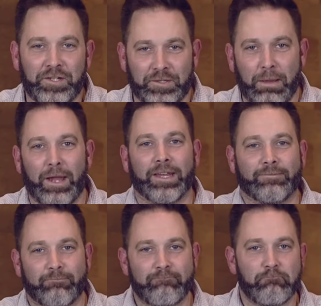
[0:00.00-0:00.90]
Spell
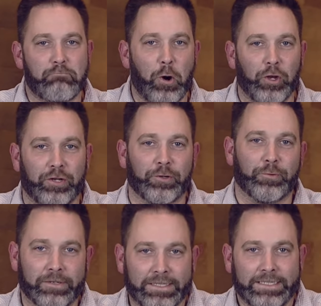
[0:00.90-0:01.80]
it, podadoo.
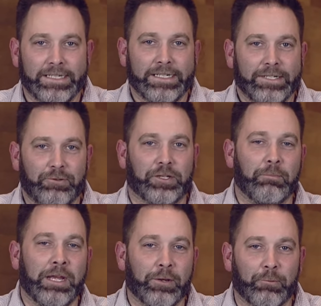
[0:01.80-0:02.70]
This
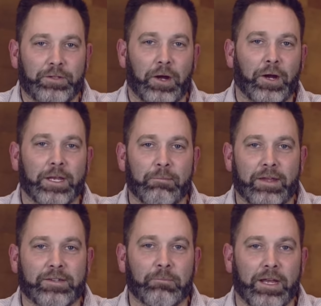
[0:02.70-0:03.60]
comedian was talking
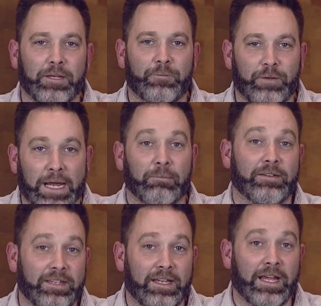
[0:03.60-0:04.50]
about somebody in his
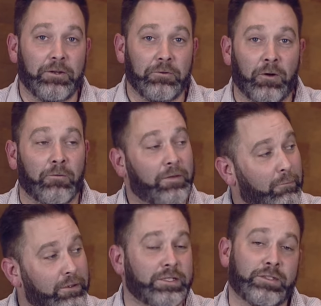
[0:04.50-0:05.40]
family said that, you know, if
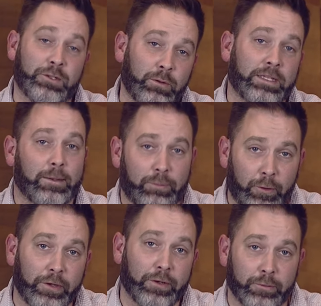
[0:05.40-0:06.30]
they would just do what they
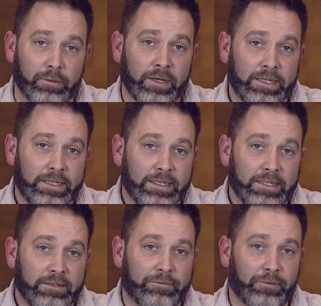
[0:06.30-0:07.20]
podadoo,
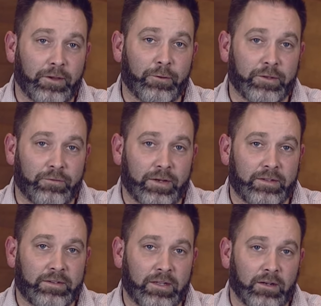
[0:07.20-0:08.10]
for those of
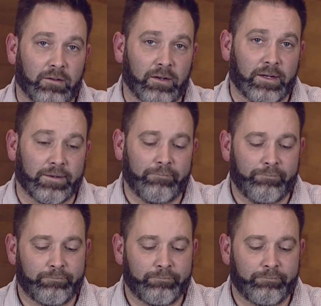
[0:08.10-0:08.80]
us that are uh,